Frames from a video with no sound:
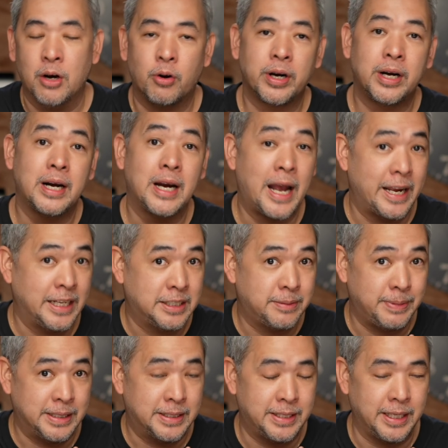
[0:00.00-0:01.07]
or
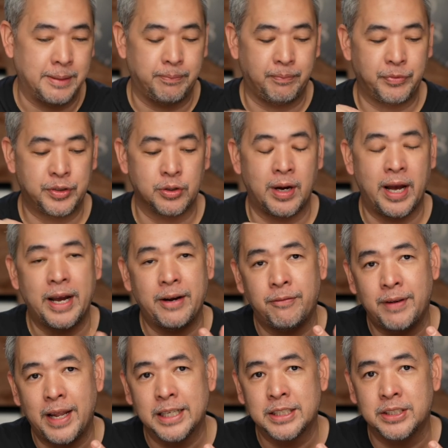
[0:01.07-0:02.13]
high-speed sync. So
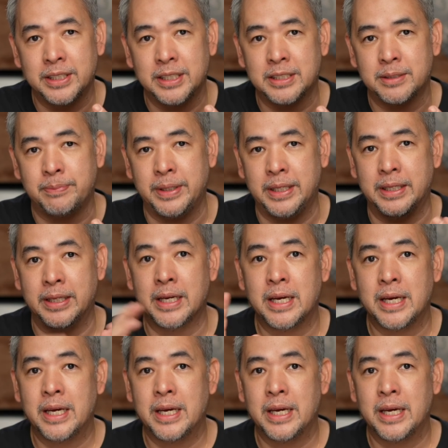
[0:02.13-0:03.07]
flash sync speed